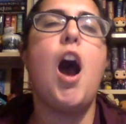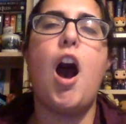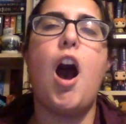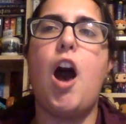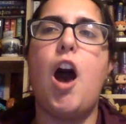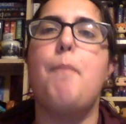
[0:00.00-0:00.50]

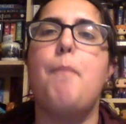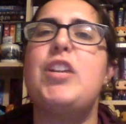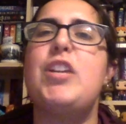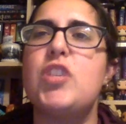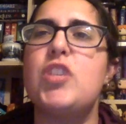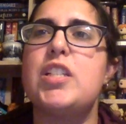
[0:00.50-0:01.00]
But
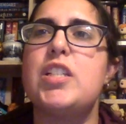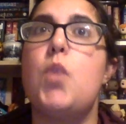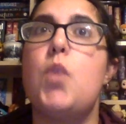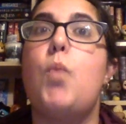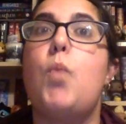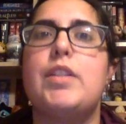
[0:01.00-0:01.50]

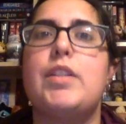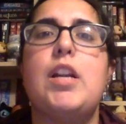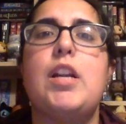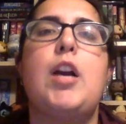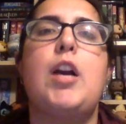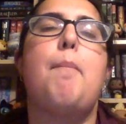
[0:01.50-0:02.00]
it wasn't
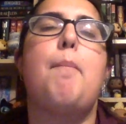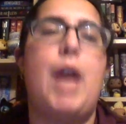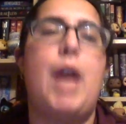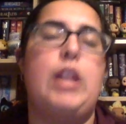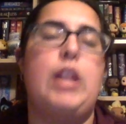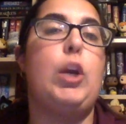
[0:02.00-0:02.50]
a
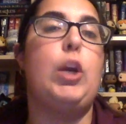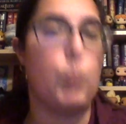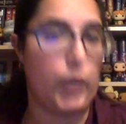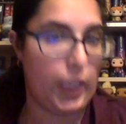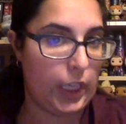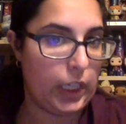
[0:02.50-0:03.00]
compelling
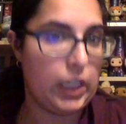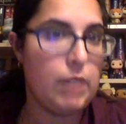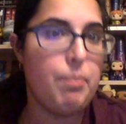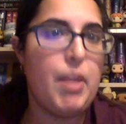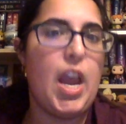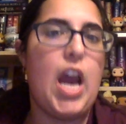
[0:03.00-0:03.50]
read.
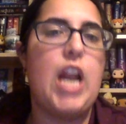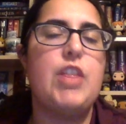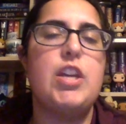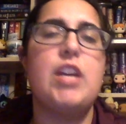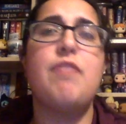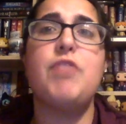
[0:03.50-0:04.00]
And I
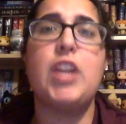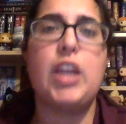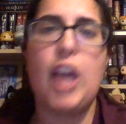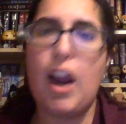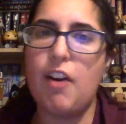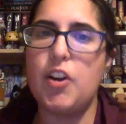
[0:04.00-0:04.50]
think if the
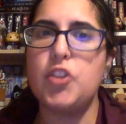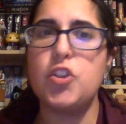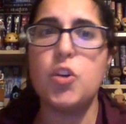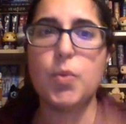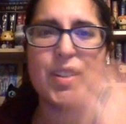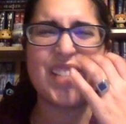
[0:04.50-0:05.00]

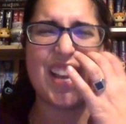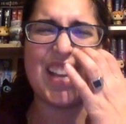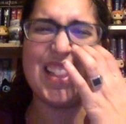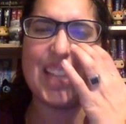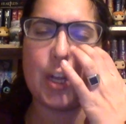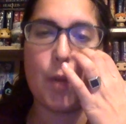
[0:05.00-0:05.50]
character was like
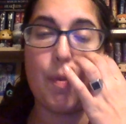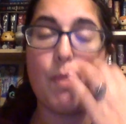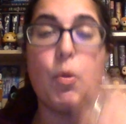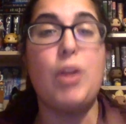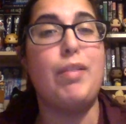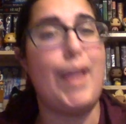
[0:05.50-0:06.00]
a little bit
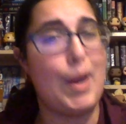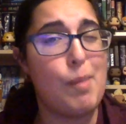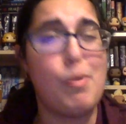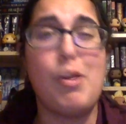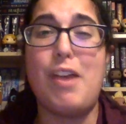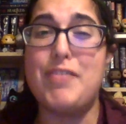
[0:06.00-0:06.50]
more
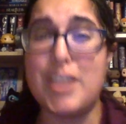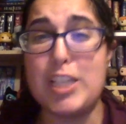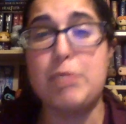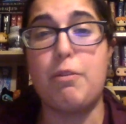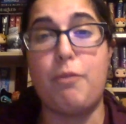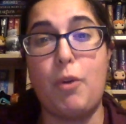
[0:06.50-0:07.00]
likable, I've said
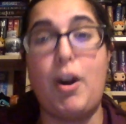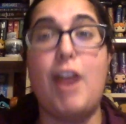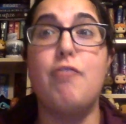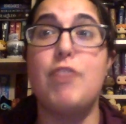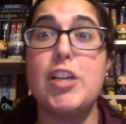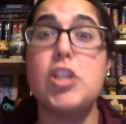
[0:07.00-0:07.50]
this before, I
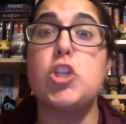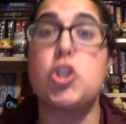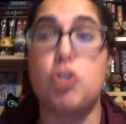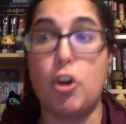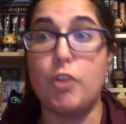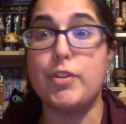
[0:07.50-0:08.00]
really
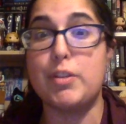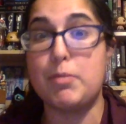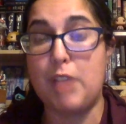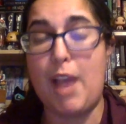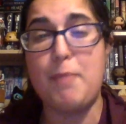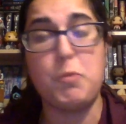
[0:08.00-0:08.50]
struggle
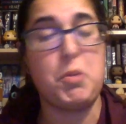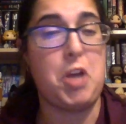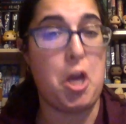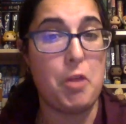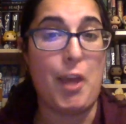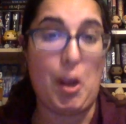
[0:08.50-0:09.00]
sometimes with
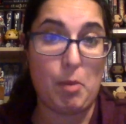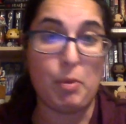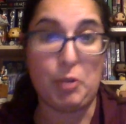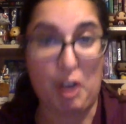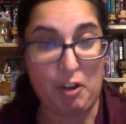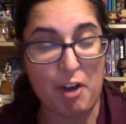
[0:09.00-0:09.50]

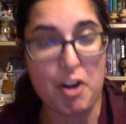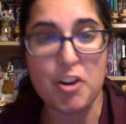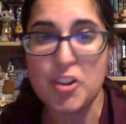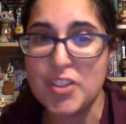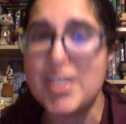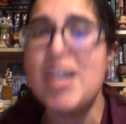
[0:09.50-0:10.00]
unlikable
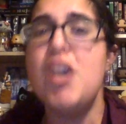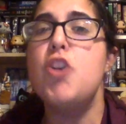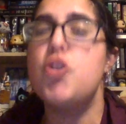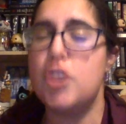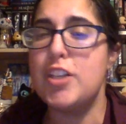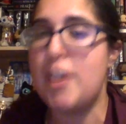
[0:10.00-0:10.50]
narrators.
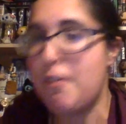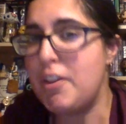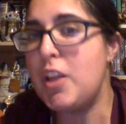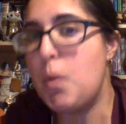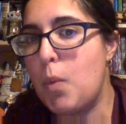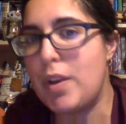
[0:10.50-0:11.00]
She
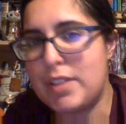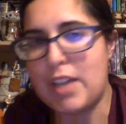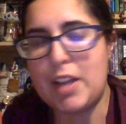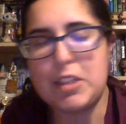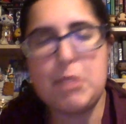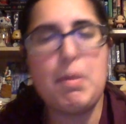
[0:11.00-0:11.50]
definitely was
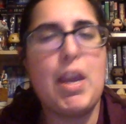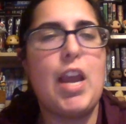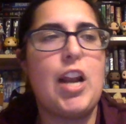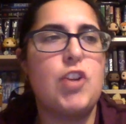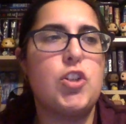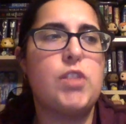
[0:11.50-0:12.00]
that to me,
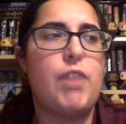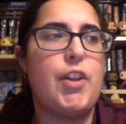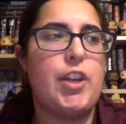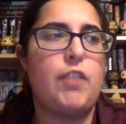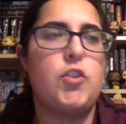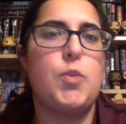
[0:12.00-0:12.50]
and I just felt
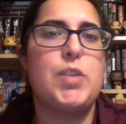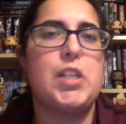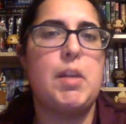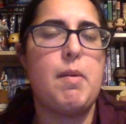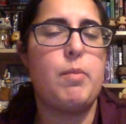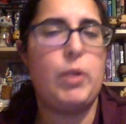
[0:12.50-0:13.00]
like if she was a
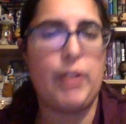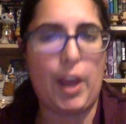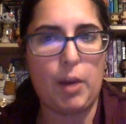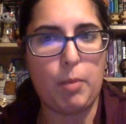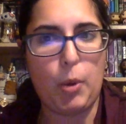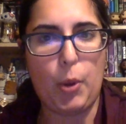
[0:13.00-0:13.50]
little bit more
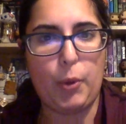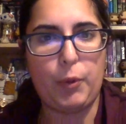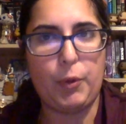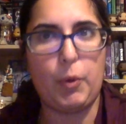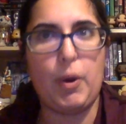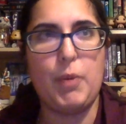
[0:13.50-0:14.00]
likable
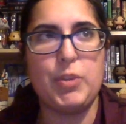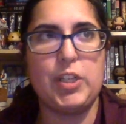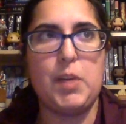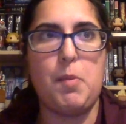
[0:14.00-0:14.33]
or I was a little